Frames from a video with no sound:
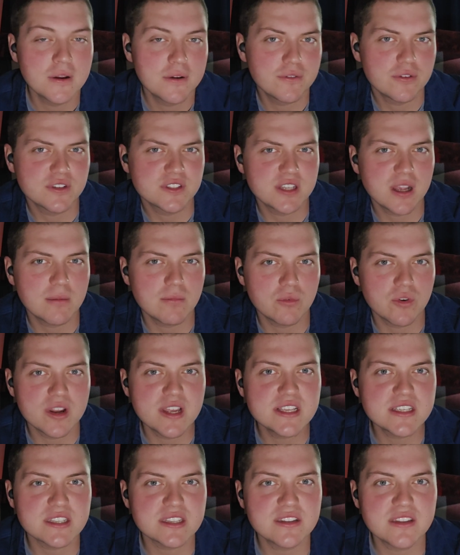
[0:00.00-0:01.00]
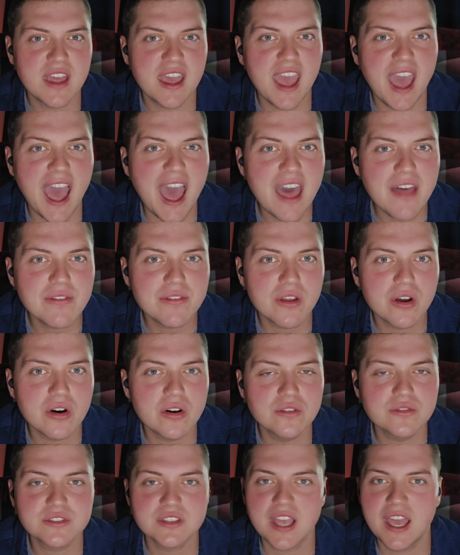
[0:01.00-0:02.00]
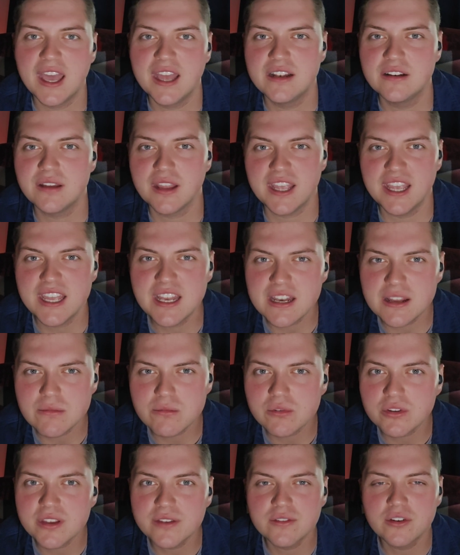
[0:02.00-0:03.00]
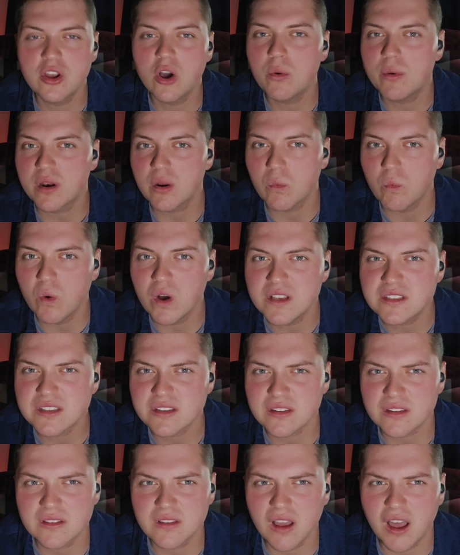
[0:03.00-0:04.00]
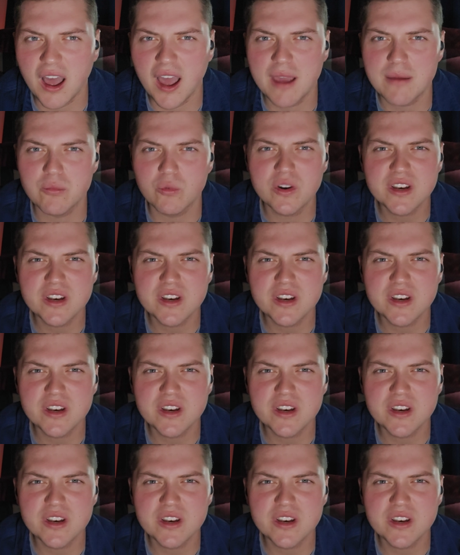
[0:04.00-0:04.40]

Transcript: For some reason, they had those, and he didn't really even know what it was at the time.